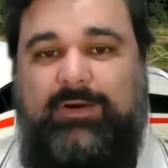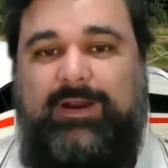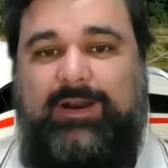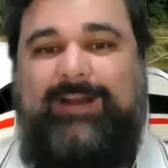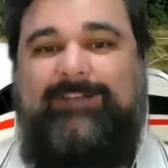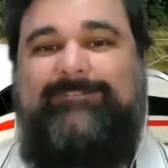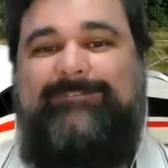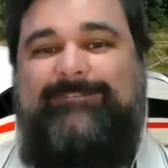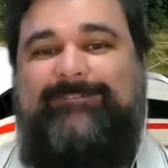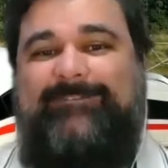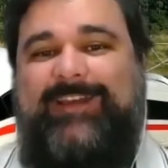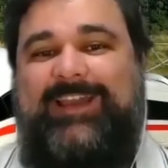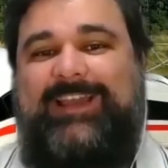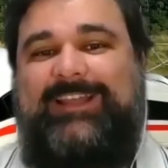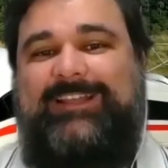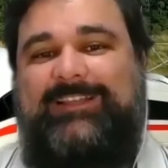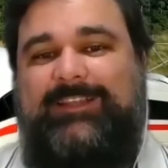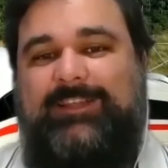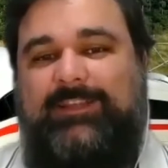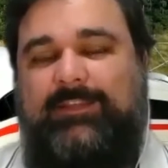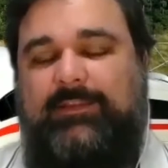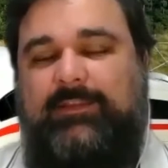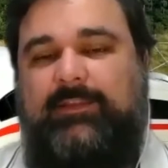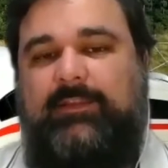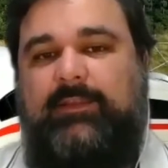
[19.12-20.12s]

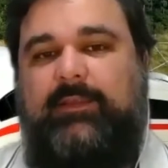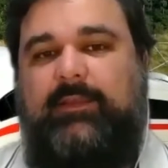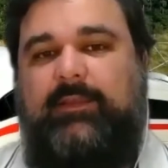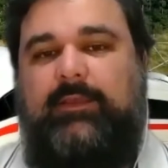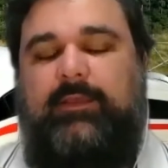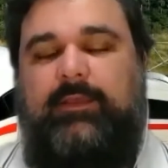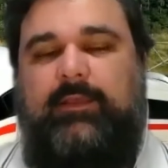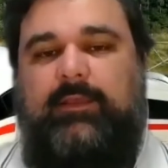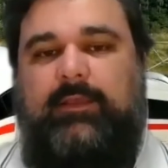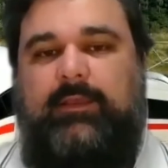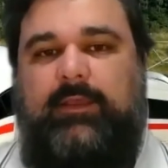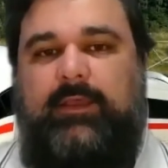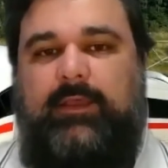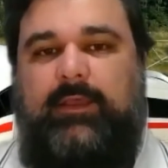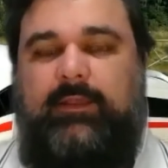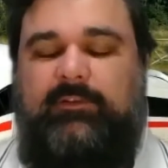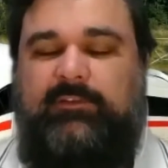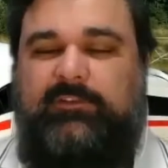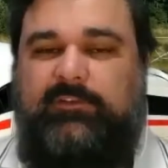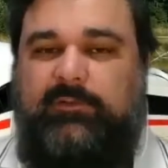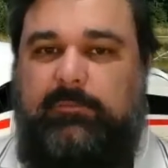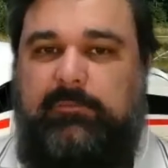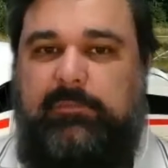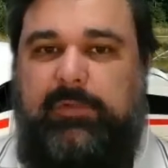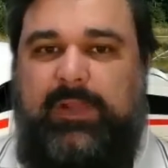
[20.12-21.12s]
affected
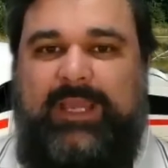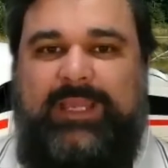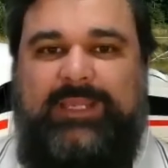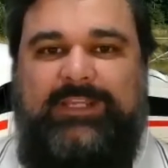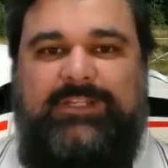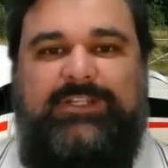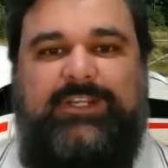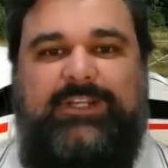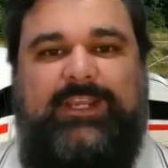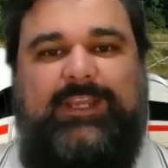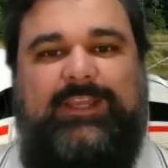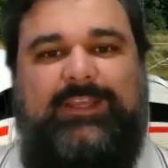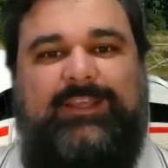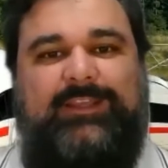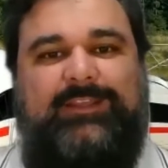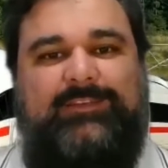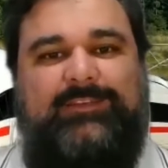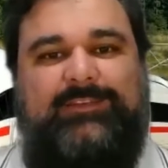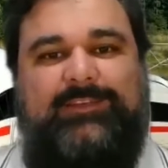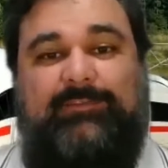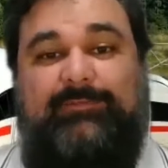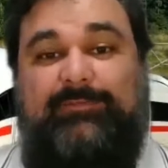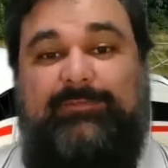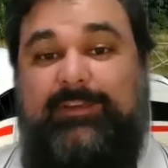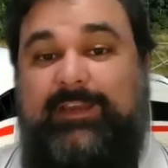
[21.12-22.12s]
supply
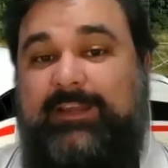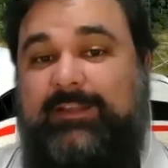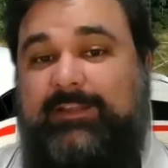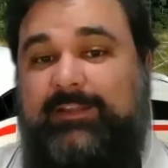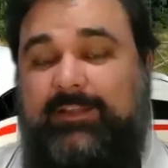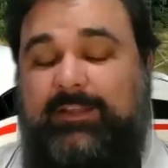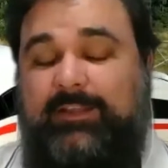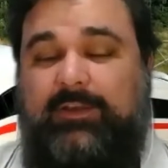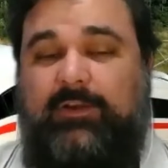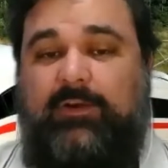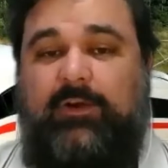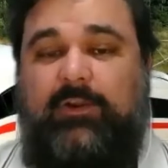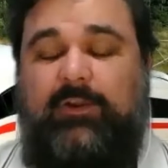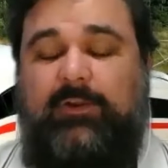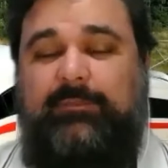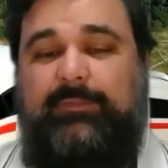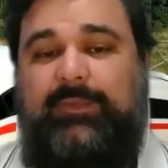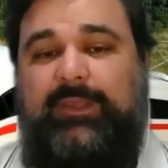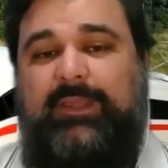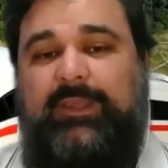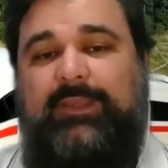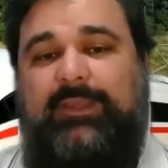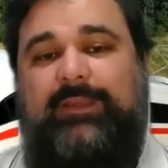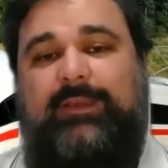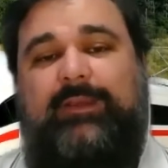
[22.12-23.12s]
chains, affect the
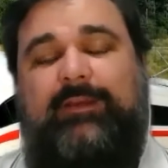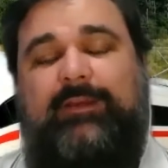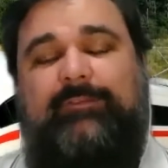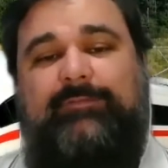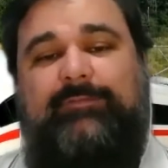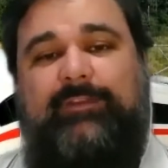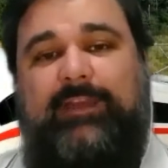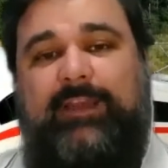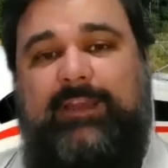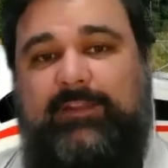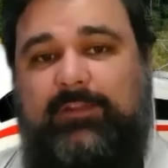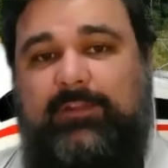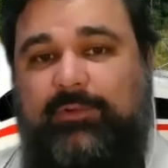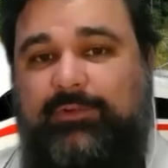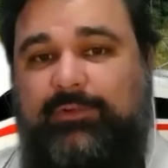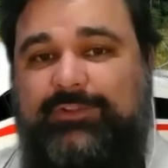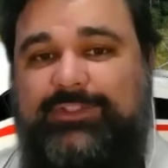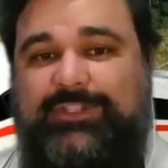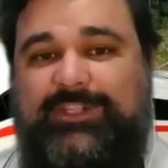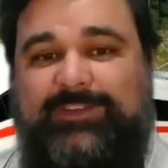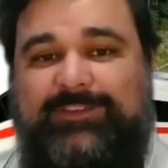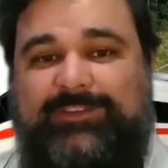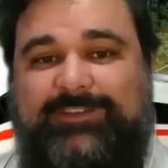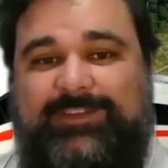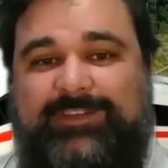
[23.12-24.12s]
economy, affect
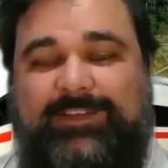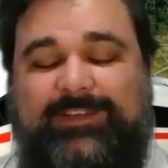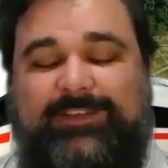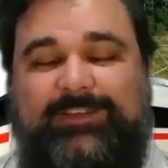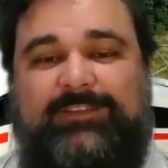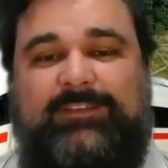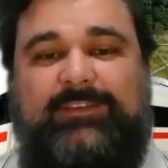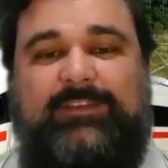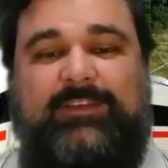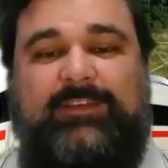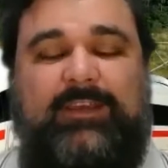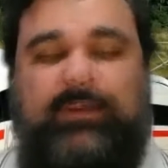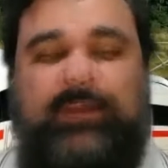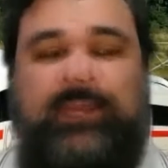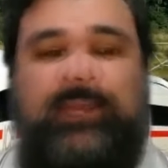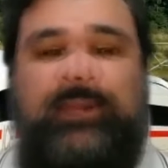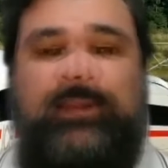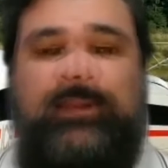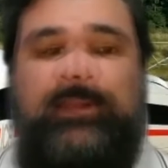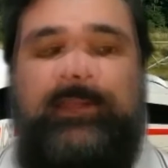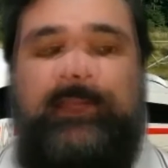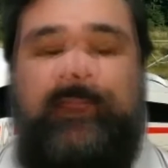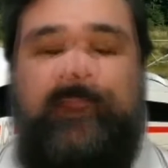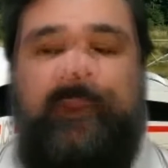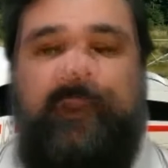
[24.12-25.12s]
logistics,
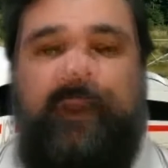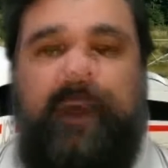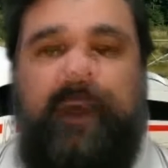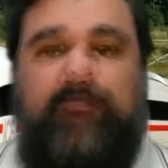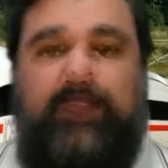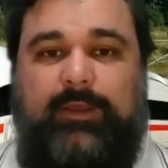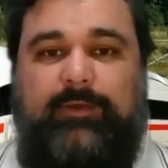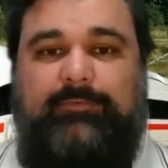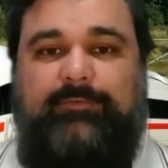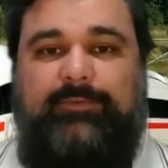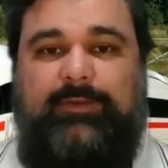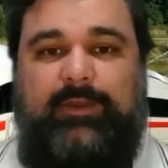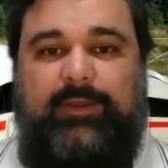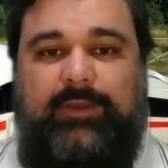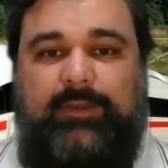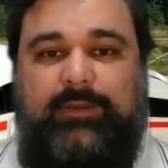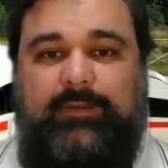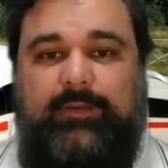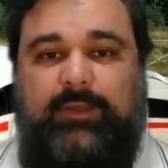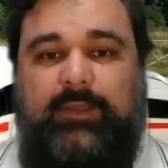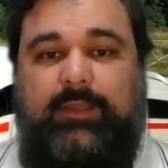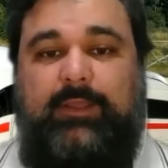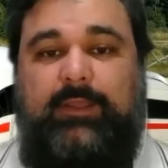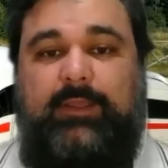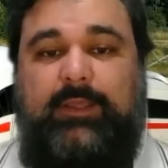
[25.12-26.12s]
created a lot
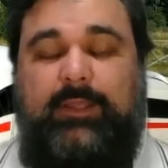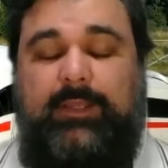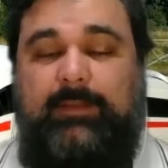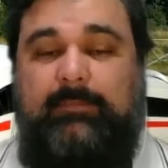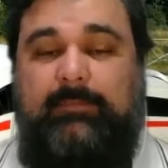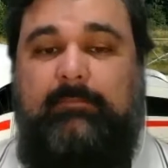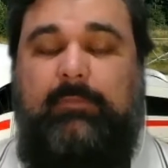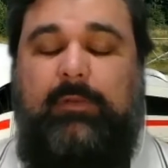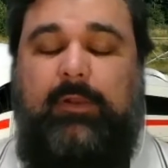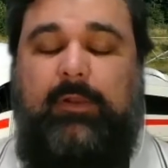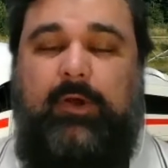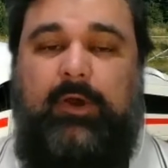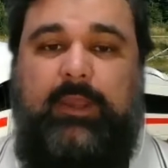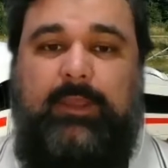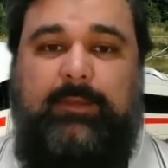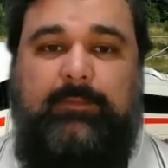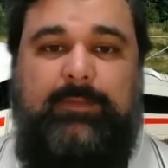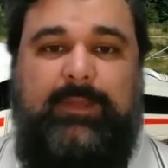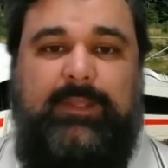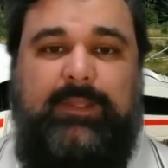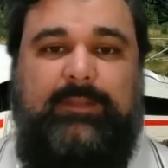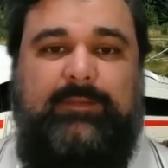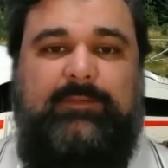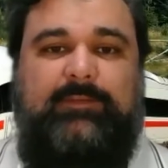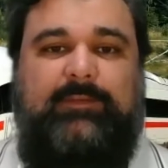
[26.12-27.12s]
of
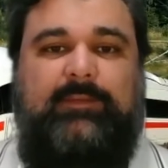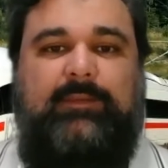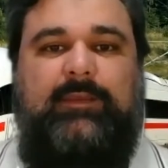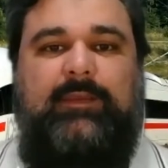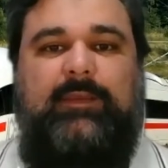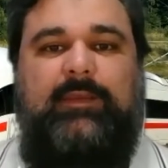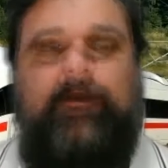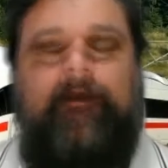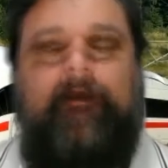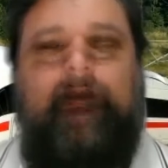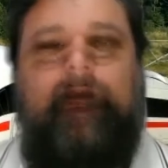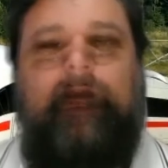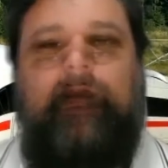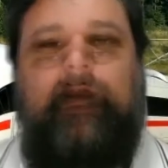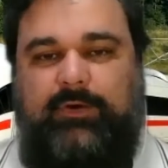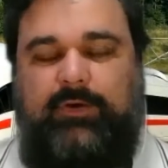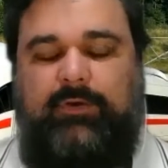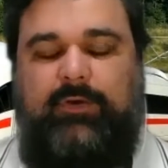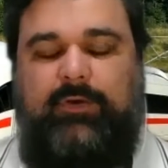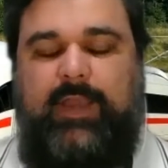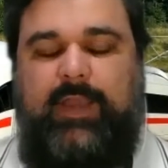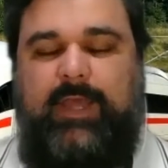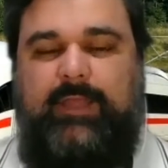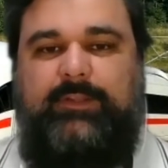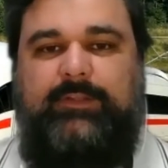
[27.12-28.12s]
unemployment in
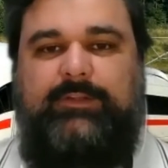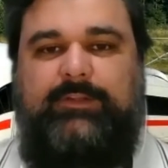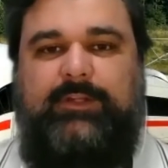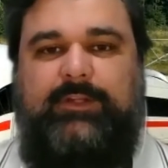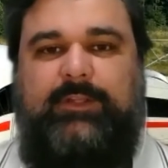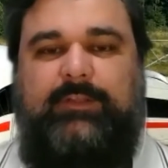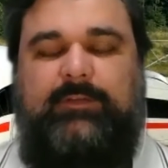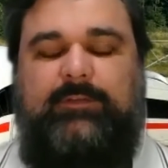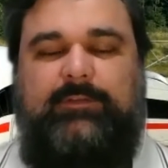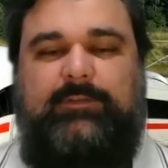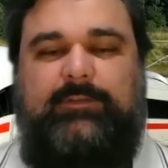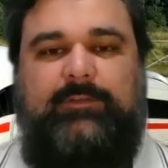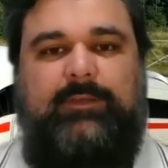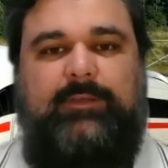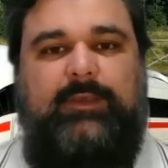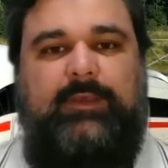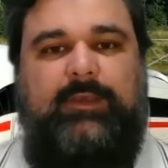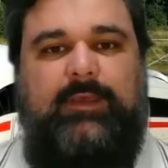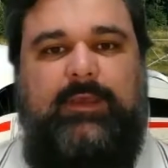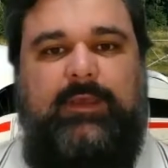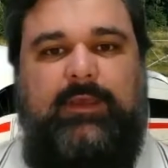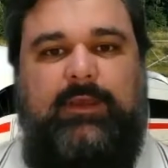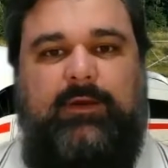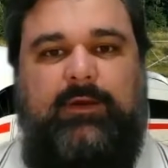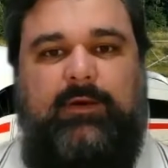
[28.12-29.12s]
several countries.
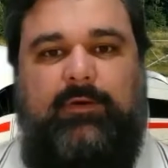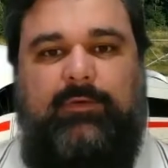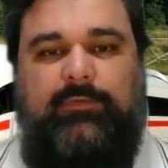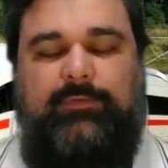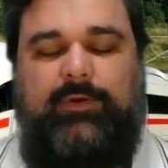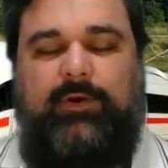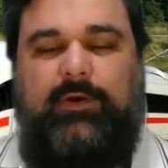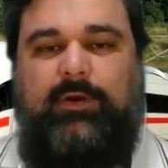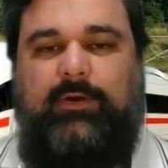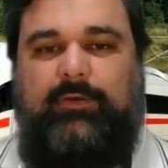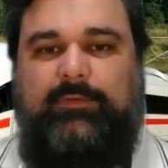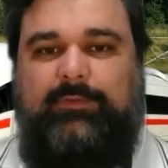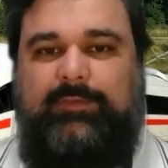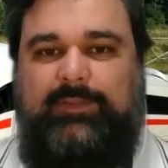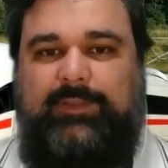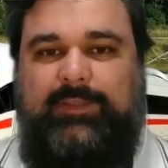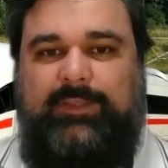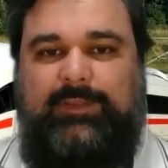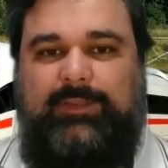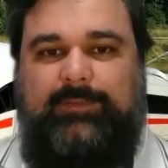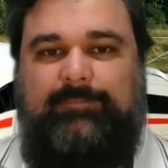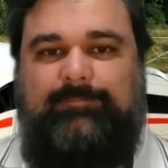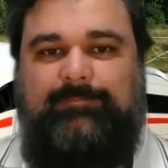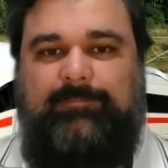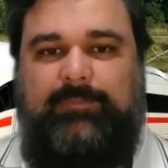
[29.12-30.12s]
Overall,
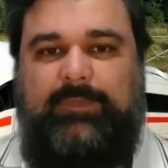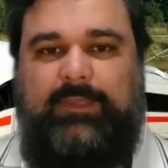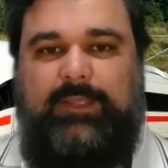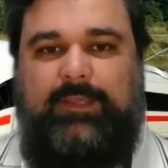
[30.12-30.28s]
the